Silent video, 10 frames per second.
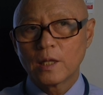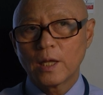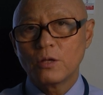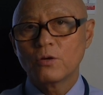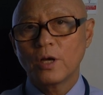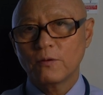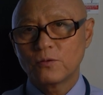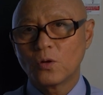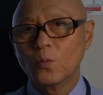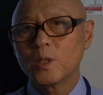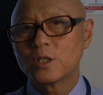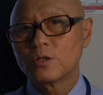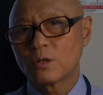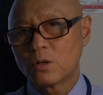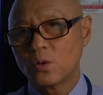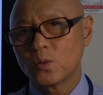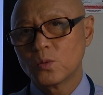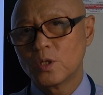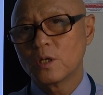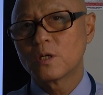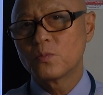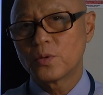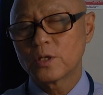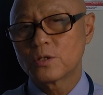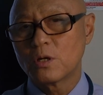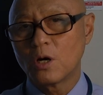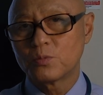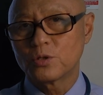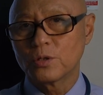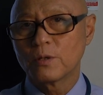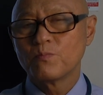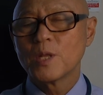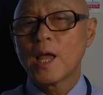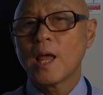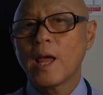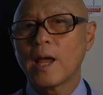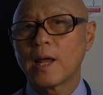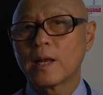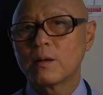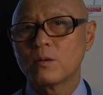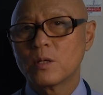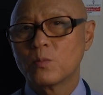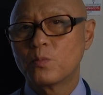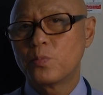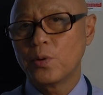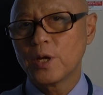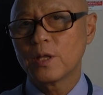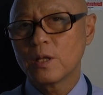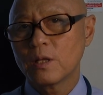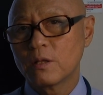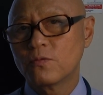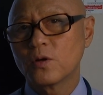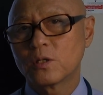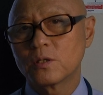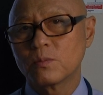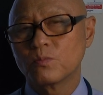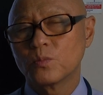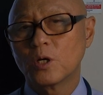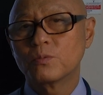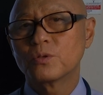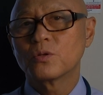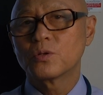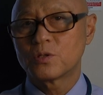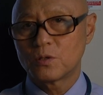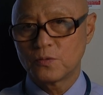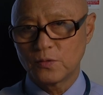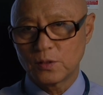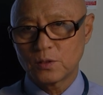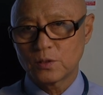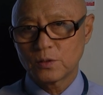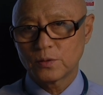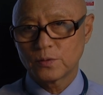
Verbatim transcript: then you have to omit your own decompression option and bring the victim up to the surface.